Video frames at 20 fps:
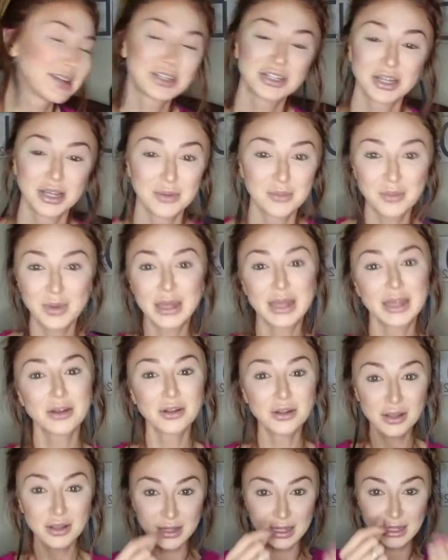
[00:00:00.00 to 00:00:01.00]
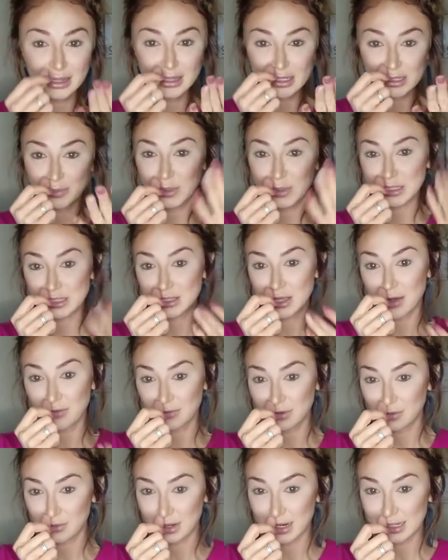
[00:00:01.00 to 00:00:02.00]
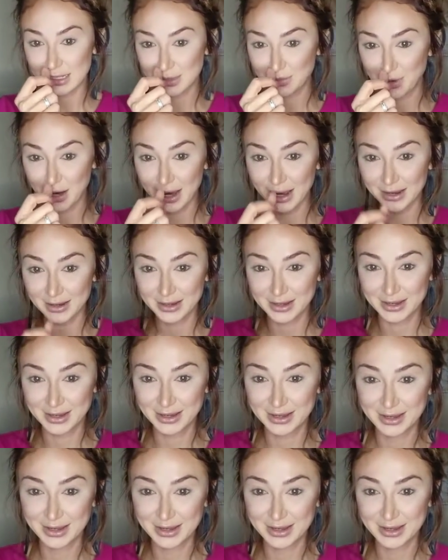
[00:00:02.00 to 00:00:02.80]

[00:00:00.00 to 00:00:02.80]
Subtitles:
I should, but it'll look like this but softer when I spray it.